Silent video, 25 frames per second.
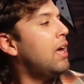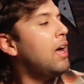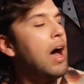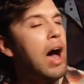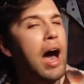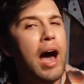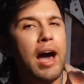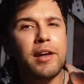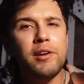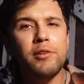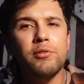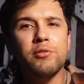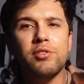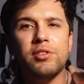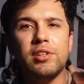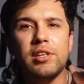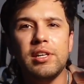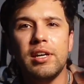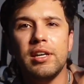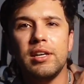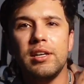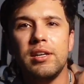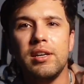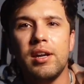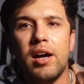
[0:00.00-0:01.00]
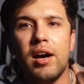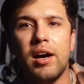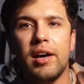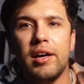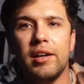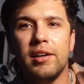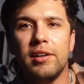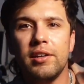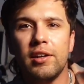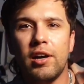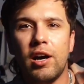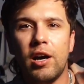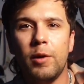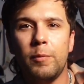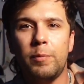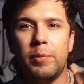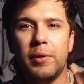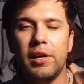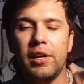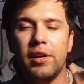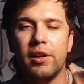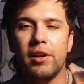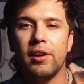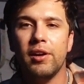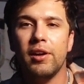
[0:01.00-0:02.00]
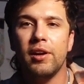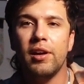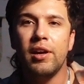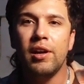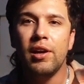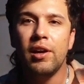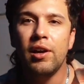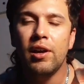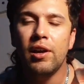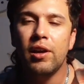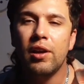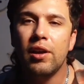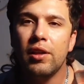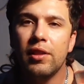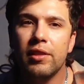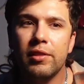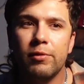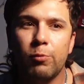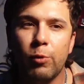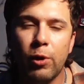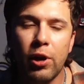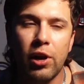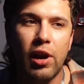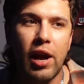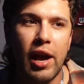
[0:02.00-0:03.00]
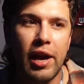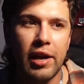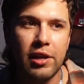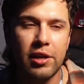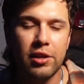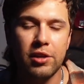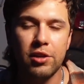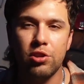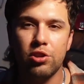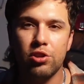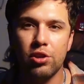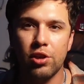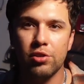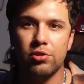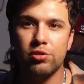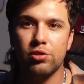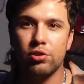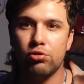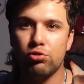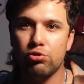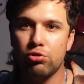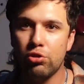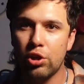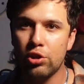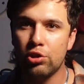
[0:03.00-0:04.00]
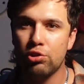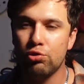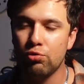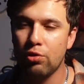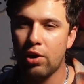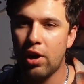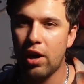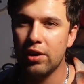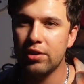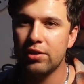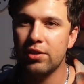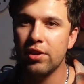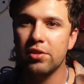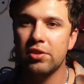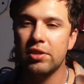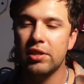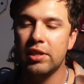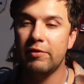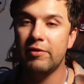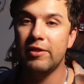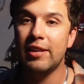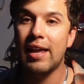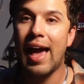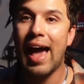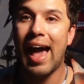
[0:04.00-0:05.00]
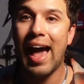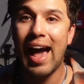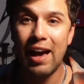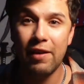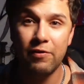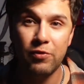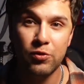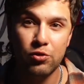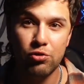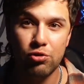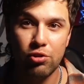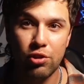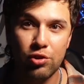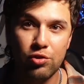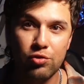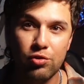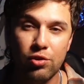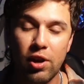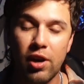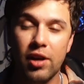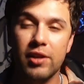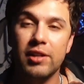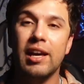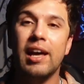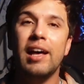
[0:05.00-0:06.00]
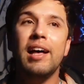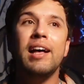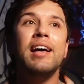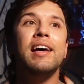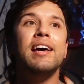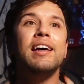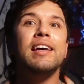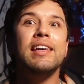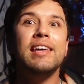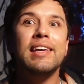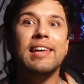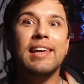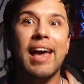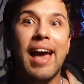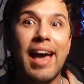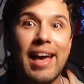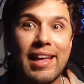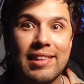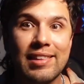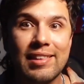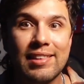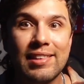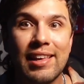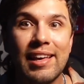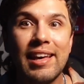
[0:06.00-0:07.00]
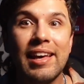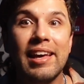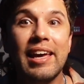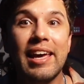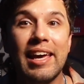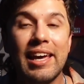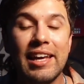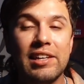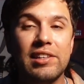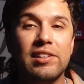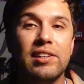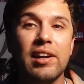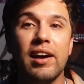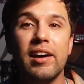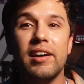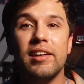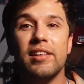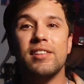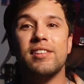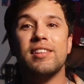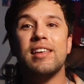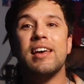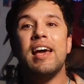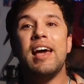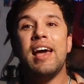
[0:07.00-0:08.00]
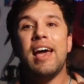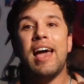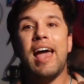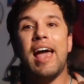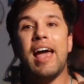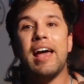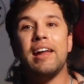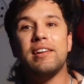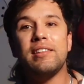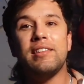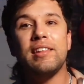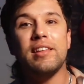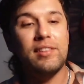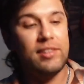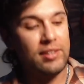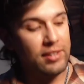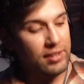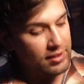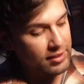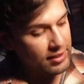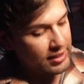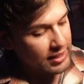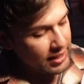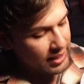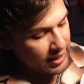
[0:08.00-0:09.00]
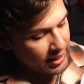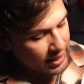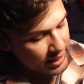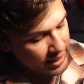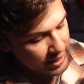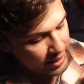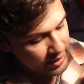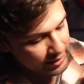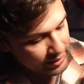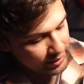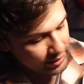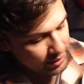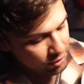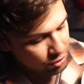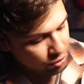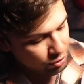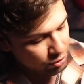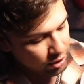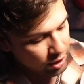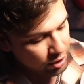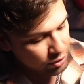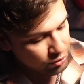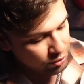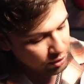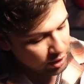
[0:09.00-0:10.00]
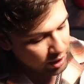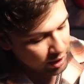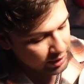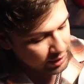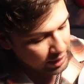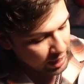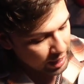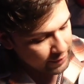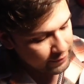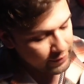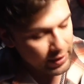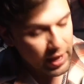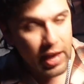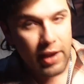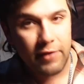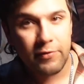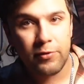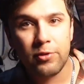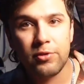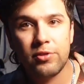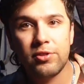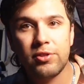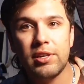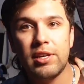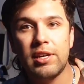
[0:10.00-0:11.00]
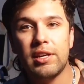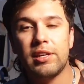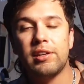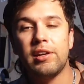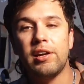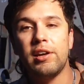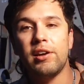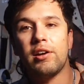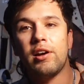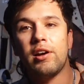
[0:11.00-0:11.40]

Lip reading: I don't see a nut up here where I can adjust a truss rod. Does it even have a truss rod? Yes, it does. And this is the easiest truss rod I've ever seen. Here,